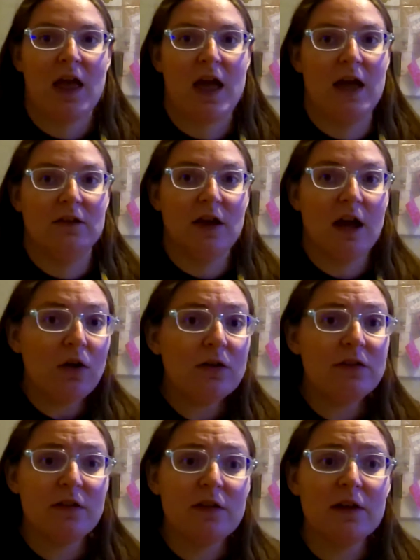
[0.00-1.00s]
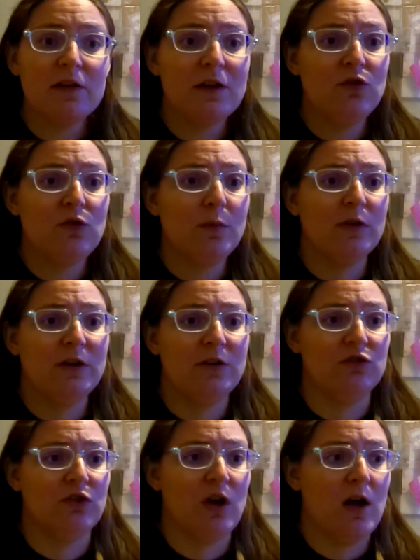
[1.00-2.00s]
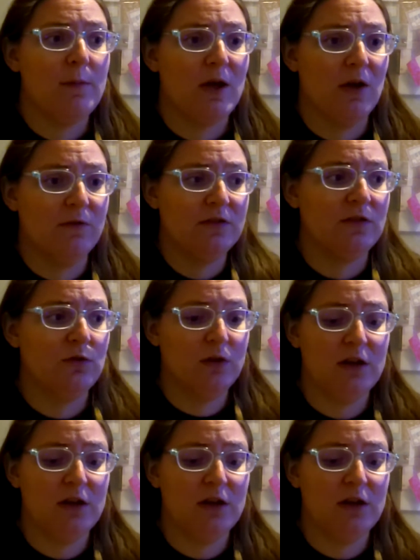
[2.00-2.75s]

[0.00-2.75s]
And I honestly think they do a pretty good job of still